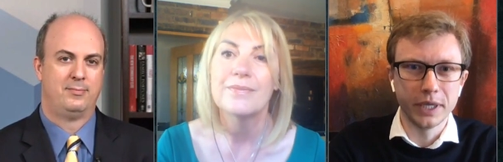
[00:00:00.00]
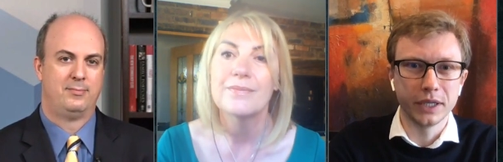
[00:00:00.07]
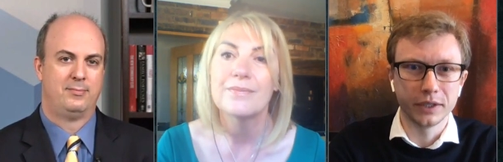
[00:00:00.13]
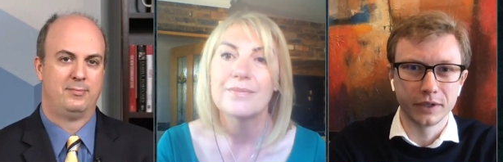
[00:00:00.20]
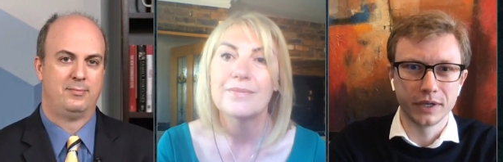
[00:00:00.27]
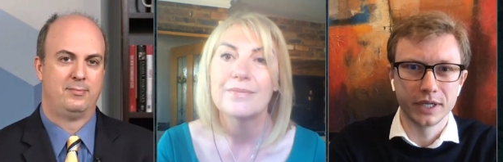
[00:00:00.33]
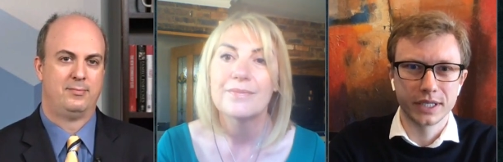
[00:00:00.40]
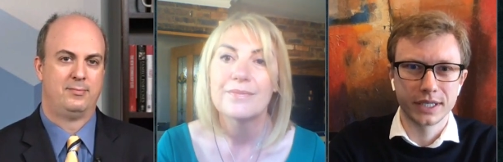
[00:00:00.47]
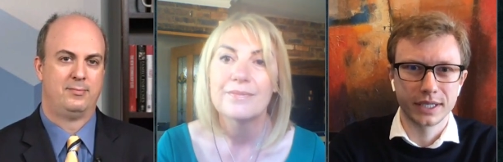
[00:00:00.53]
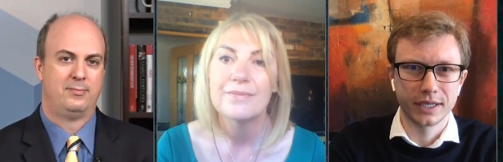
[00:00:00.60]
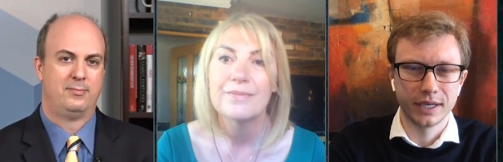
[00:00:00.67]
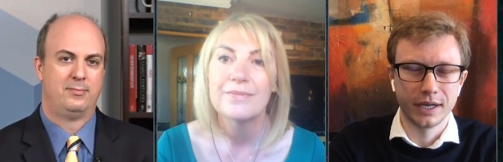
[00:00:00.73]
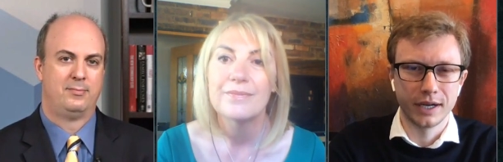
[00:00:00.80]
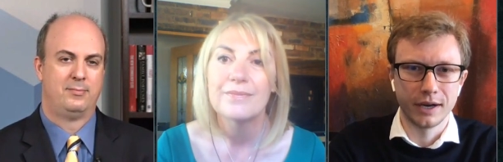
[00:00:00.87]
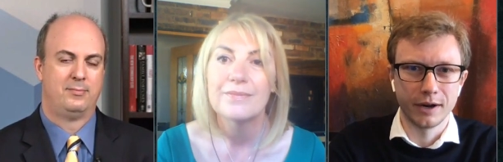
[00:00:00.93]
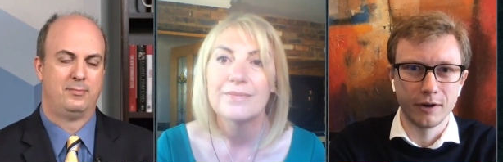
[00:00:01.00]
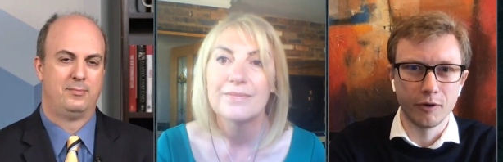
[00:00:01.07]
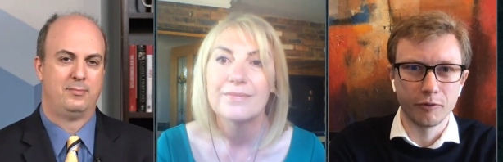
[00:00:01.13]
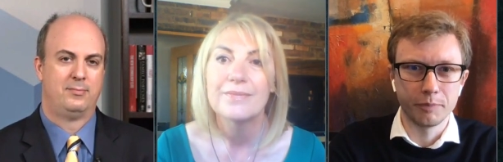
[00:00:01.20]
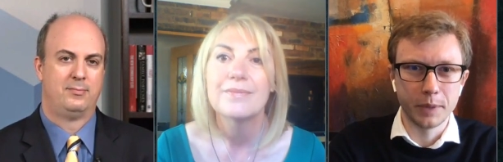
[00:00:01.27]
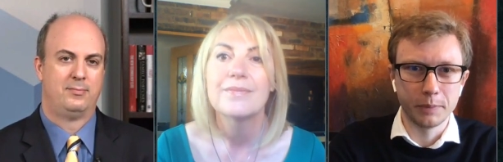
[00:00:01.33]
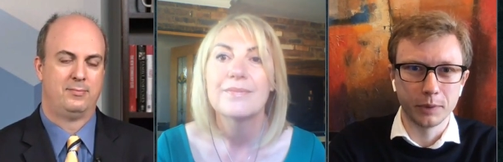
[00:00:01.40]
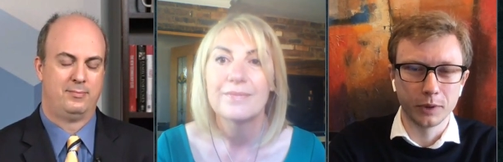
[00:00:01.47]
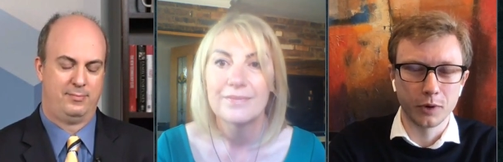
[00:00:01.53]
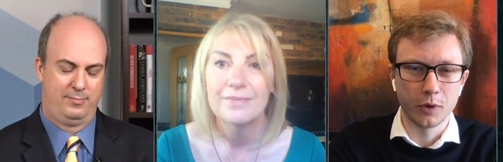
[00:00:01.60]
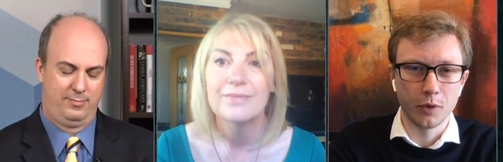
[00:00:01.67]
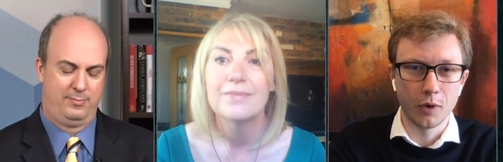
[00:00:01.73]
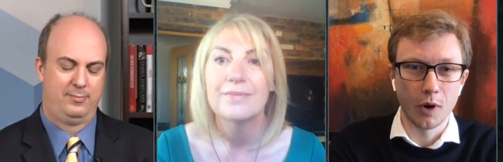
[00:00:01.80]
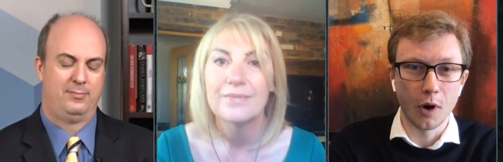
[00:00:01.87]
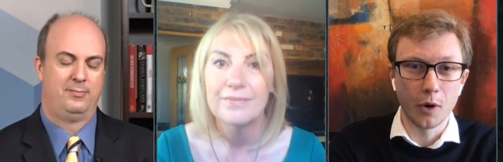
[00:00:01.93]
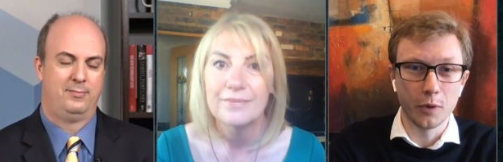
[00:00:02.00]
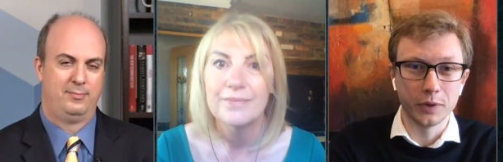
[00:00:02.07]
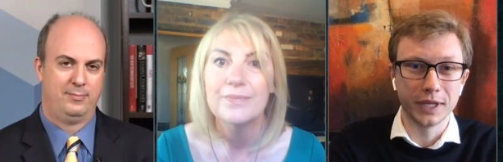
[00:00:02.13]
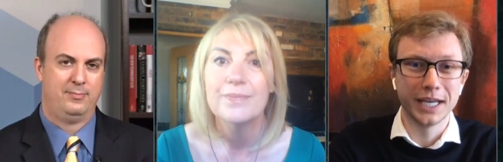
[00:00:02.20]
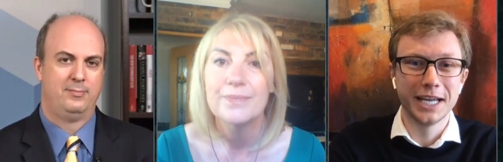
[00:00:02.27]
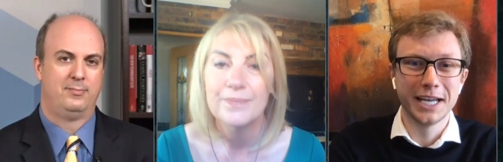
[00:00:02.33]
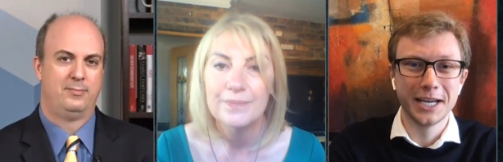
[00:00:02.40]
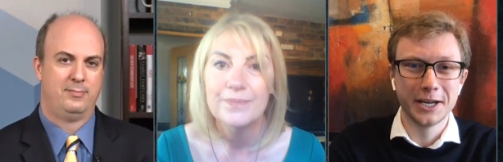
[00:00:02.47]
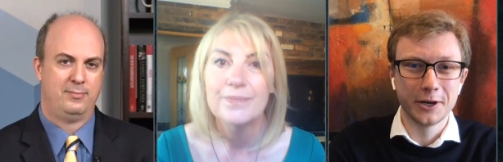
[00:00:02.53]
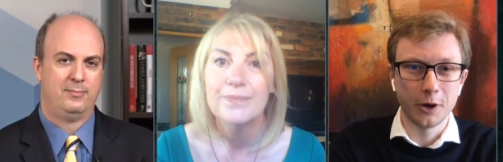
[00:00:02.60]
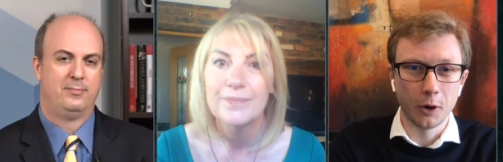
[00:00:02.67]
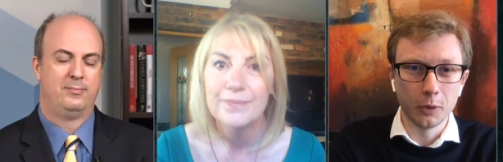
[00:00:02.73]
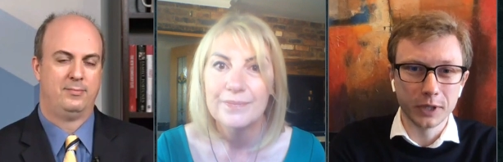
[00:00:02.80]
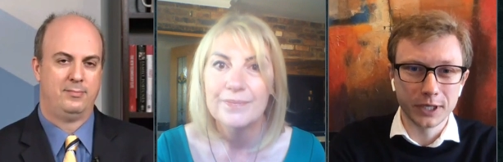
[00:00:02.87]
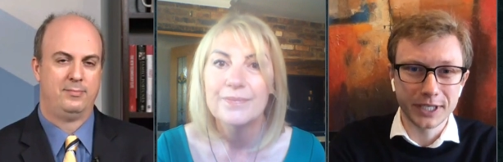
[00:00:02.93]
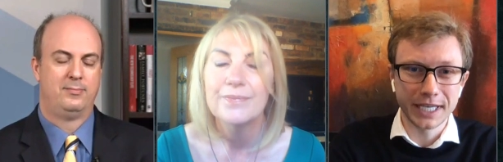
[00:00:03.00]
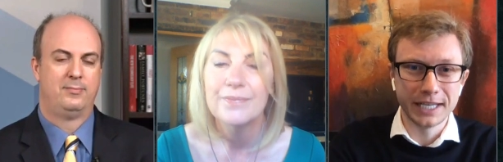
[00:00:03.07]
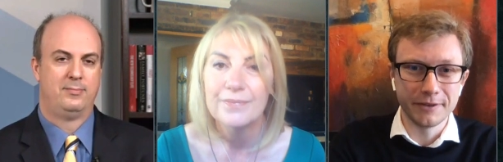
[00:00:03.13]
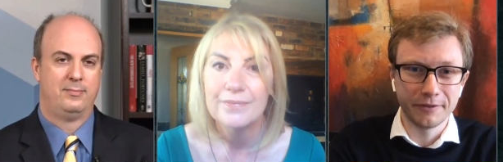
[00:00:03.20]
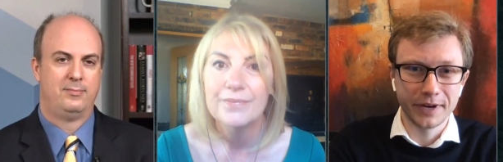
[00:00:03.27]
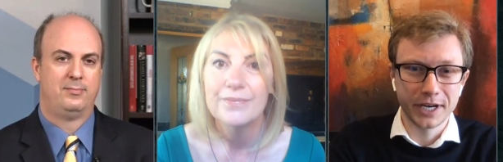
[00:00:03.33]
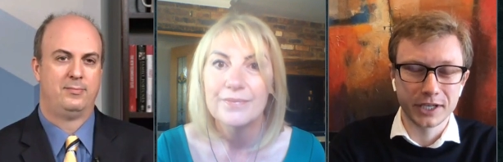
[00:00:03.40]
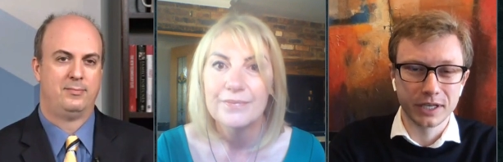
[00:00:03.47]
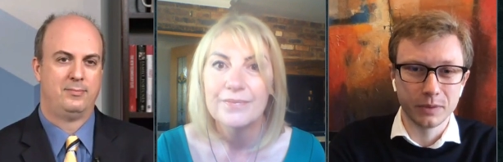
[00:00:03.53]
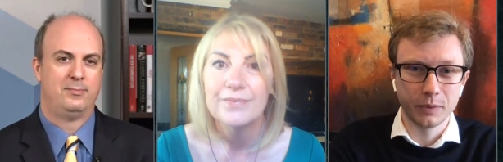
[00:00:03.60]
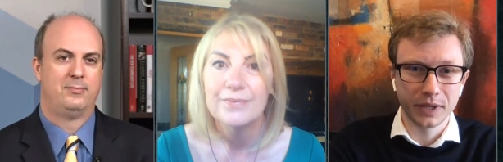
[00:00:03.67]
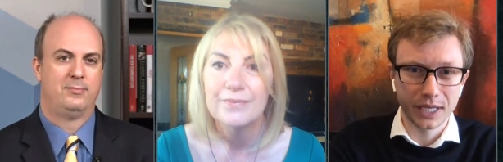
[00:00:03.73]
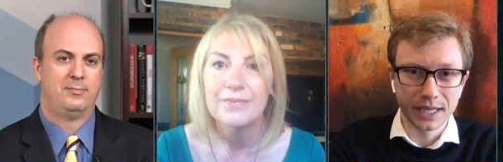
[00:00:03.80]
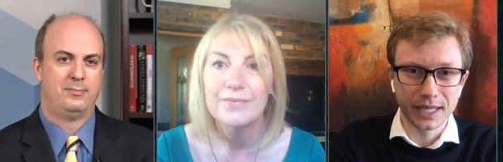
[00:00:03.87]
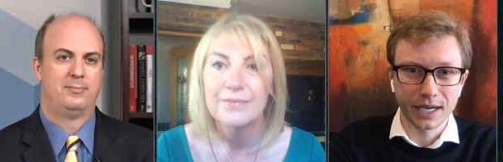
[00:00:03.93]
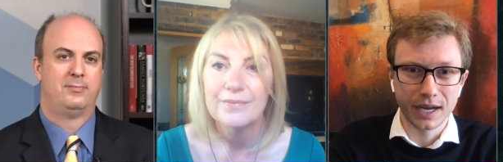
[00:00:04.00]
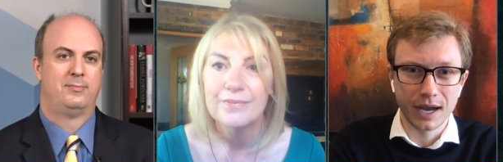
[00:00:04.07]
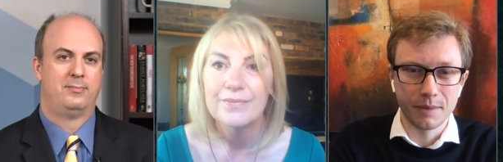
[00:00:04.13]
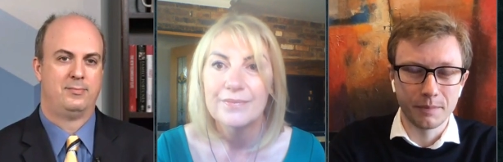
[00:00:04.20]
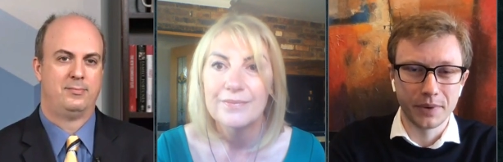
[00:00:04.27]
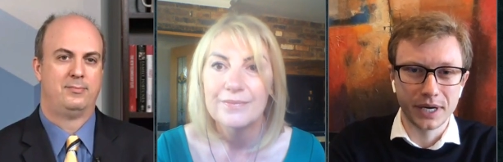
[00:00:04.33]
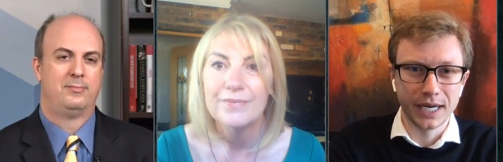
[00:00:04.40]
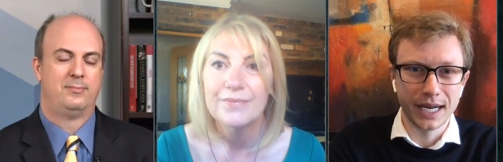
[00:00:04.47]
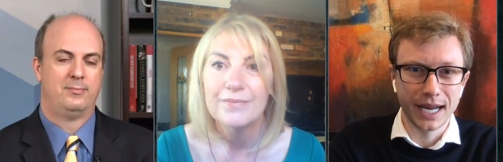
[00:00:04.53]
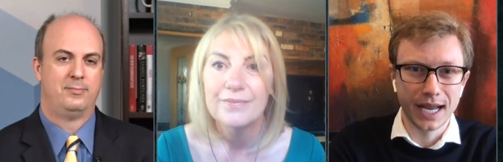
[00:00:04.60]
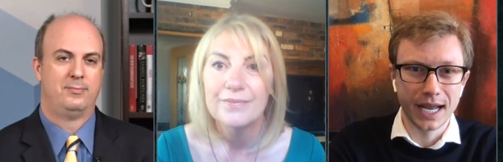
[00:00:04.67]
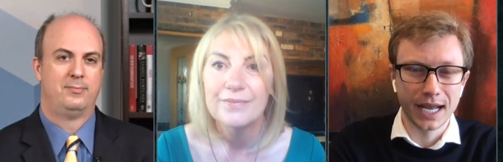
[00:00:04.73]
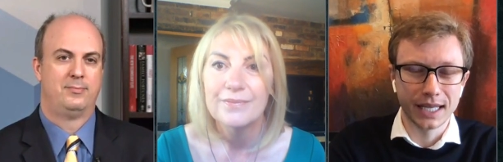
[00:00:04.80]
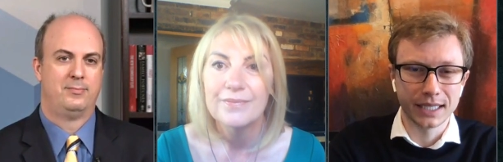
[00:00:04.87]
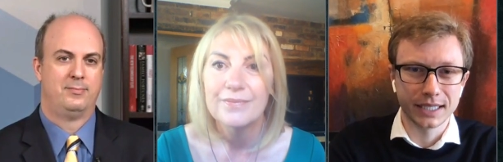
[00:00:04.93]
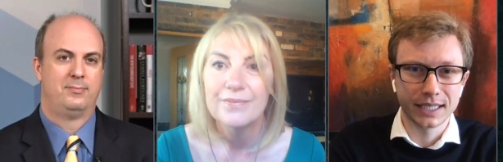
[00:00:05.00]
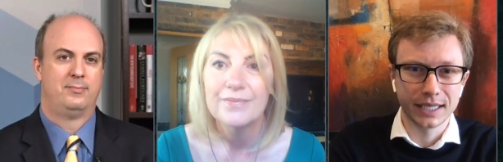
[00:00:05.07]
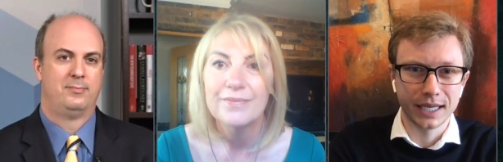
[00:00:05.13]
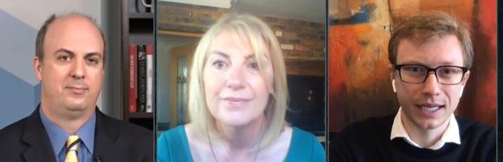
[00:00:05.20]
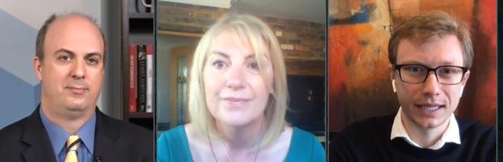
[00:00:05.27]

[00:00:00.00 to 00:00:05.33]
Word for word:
Speaker 1: builders, of people who own this innovation within the company. And